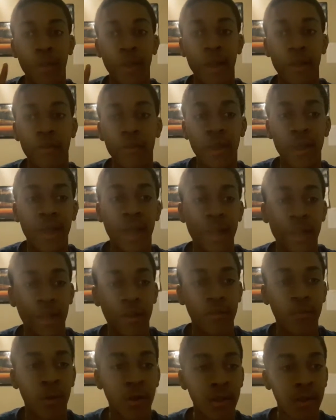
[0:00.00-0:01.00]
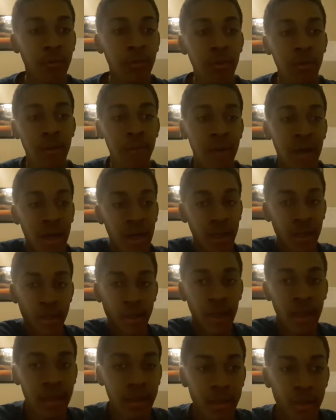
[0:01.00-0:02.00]
we actually kind of outsmarted him. We went
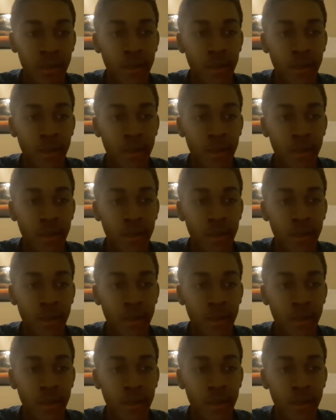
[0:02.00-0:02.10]
behind, like,